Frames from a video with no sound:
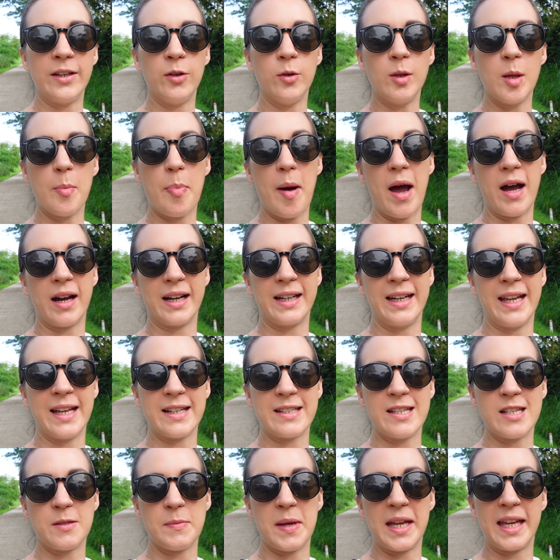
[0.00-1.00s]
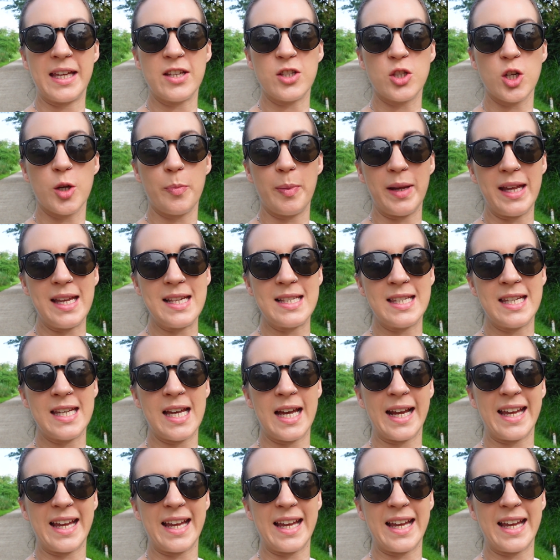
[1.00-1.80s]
all the park connectors make it super easy.